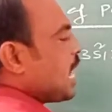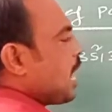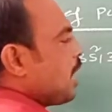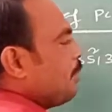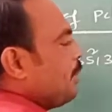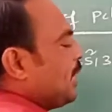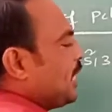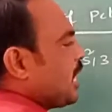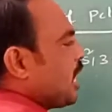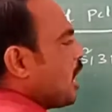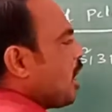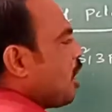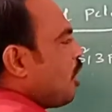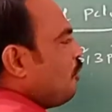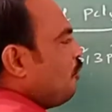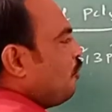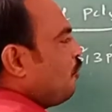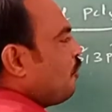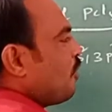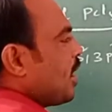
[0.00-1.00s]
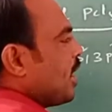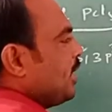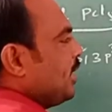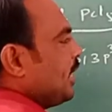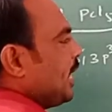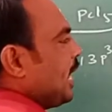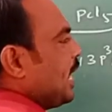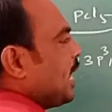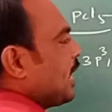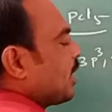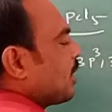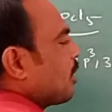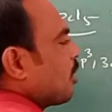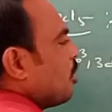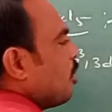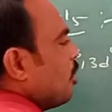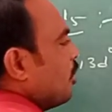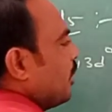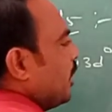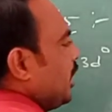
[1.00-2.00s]
orbital of 1
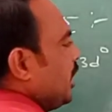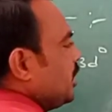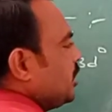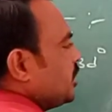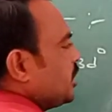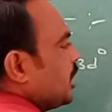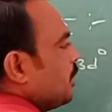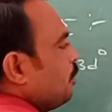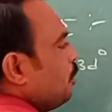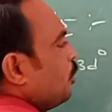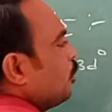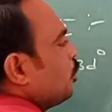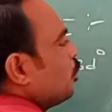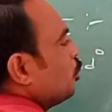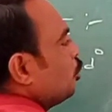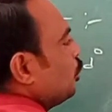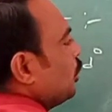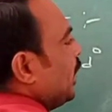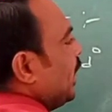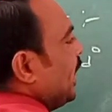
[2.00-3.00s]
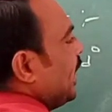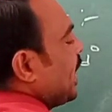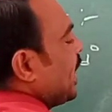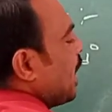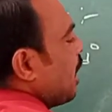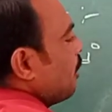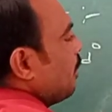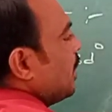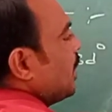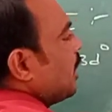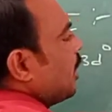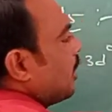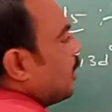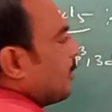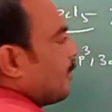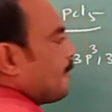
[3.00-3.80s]
electron is jumped to 3d orbital.